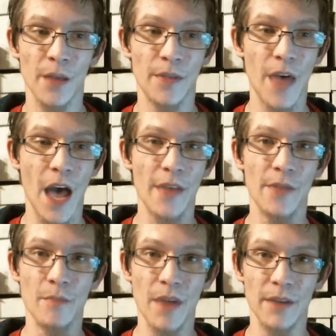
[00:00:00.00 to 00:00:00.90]
that
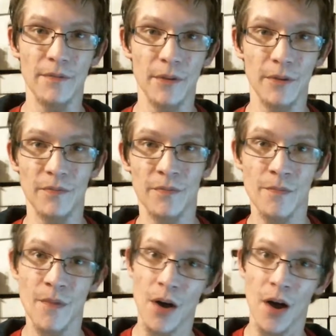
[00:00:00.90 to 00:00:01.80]
the main villain,
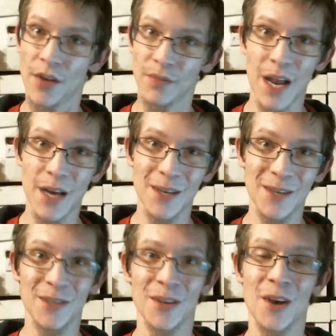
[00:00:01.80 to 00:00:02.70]

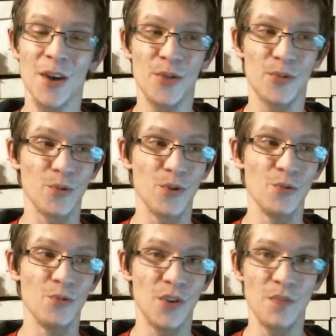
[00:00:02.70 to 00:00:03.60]
Ozymandias,
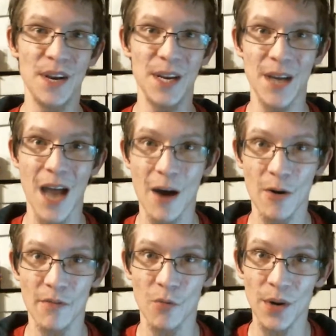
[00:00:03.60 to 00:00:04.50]
threw the comedian
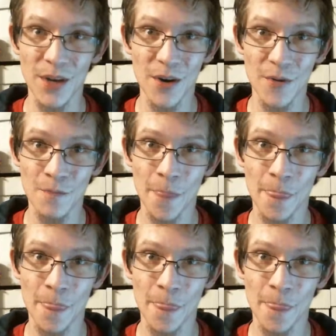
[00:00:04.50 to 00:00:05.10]
out of a window.